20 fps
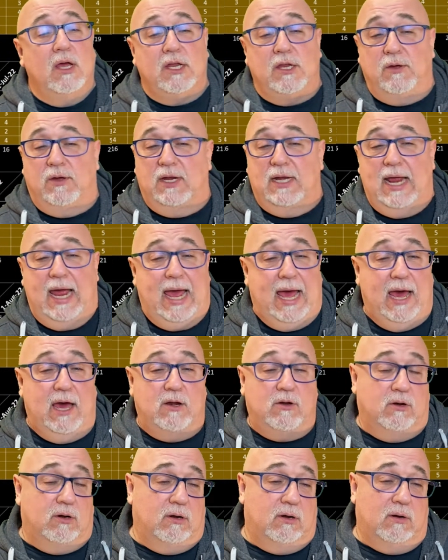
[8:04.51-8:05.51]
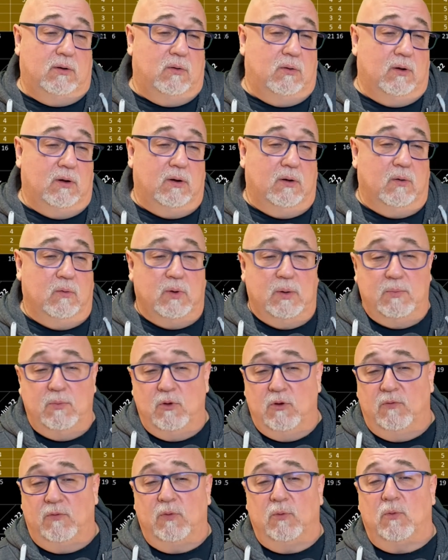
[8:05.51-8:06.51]
You can add or
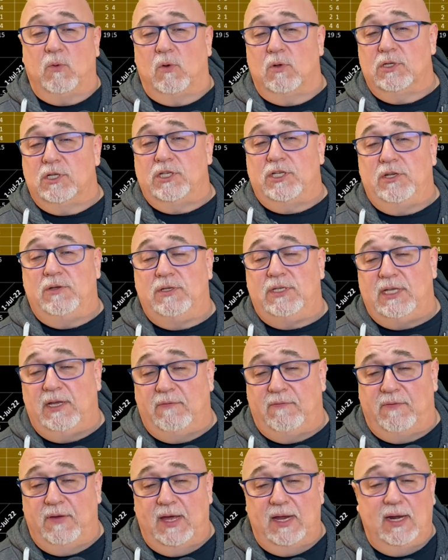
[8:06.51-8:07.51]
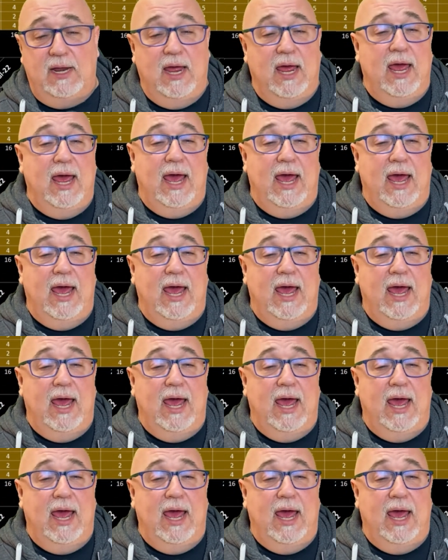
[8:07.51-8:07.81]
remove the roles as you see fit.